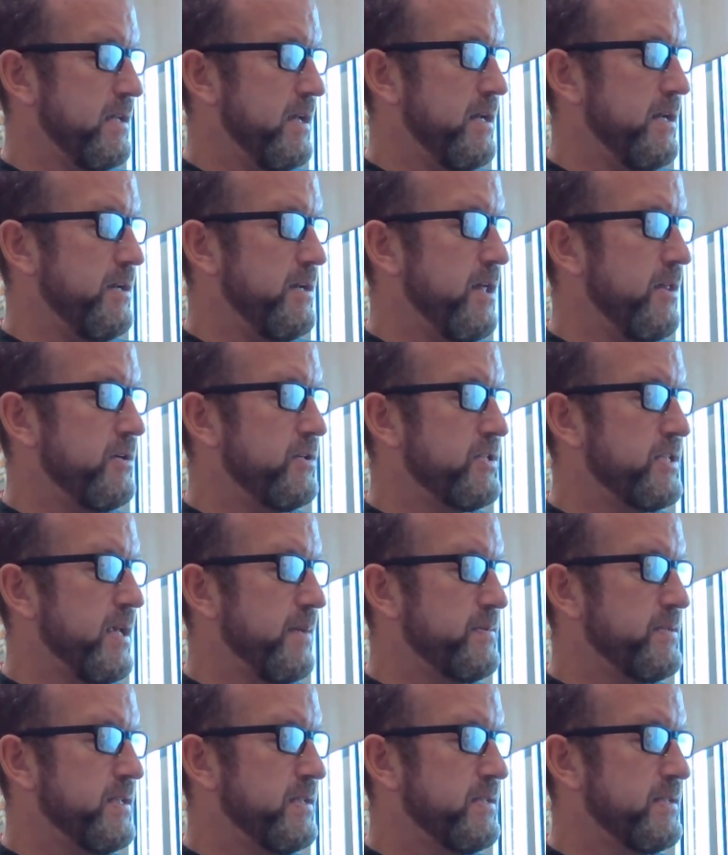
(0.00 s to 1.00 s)
in another
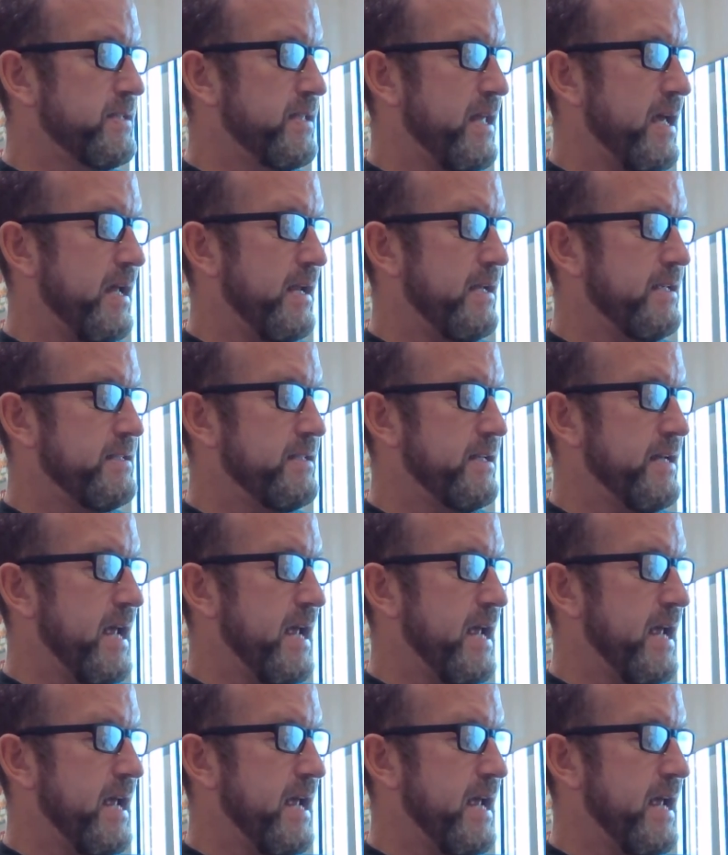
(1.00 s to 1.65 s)
substance that is in